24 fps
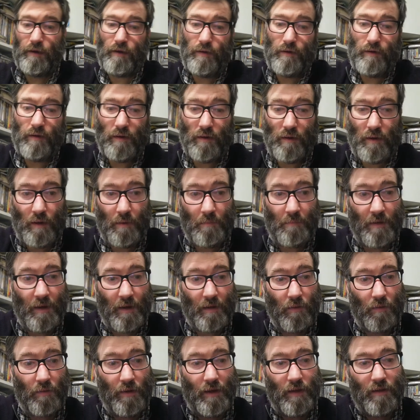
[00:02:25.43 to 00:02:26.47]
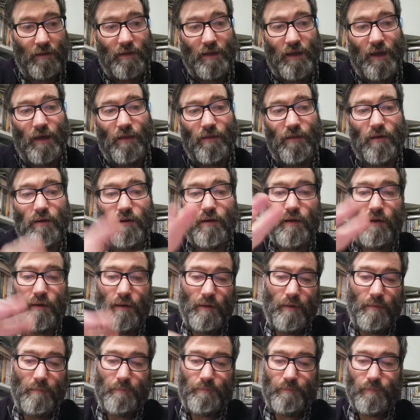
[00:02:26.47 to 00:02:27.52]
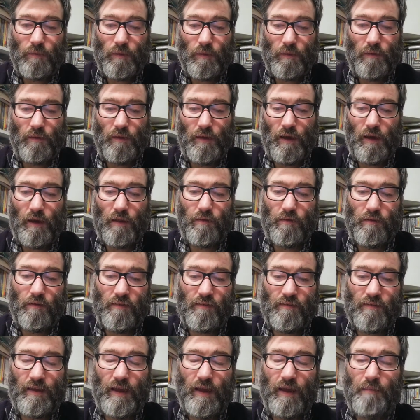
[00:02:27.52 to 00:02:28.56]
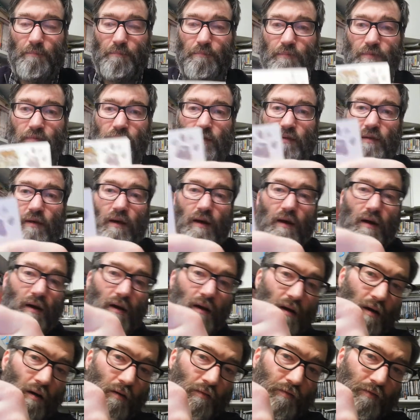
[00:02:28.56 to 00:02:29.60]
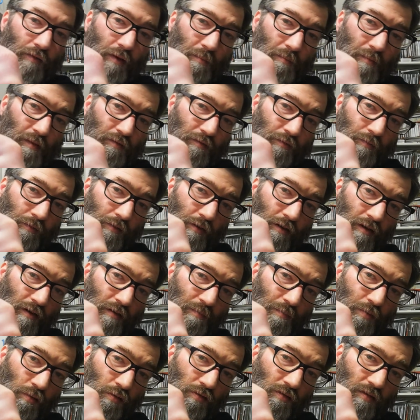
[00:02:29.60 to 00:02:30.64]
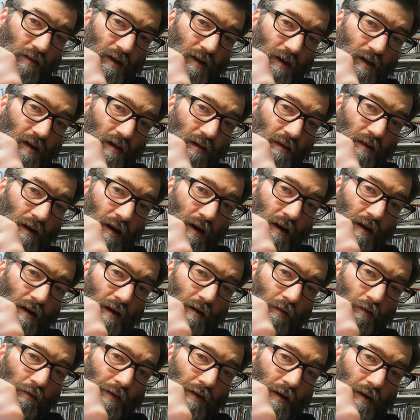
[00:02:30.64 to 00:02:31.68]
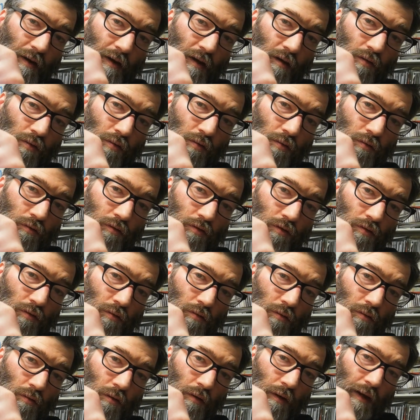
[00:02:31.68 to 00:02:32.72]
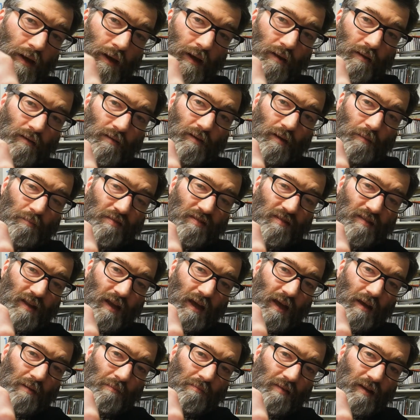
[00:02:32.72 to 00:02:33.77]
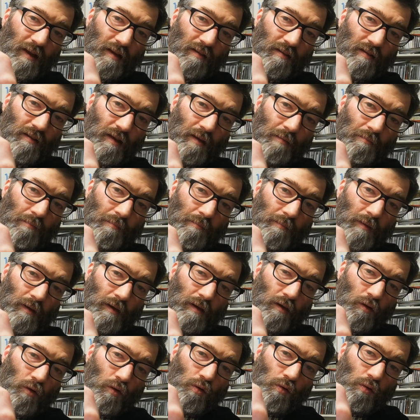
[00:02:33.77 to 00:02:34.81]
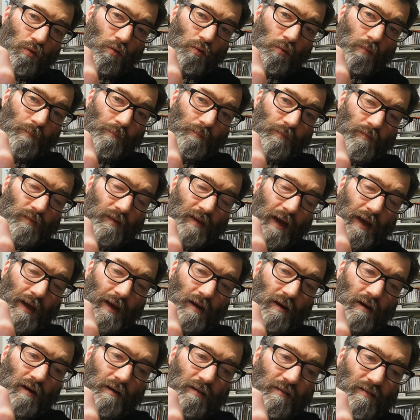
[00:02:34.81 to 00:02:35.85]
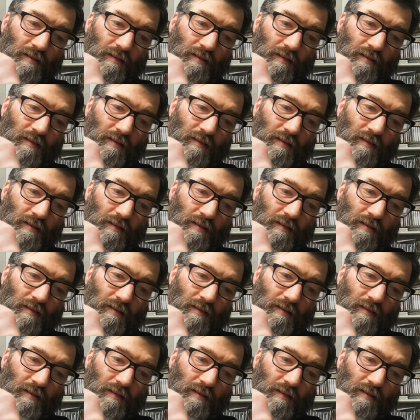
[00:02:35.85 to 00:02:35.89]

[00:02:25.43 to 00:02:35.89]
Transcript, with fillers: and by the way, the other the other stamps from the first postcard are really cool too, and some stamps and some cool tiger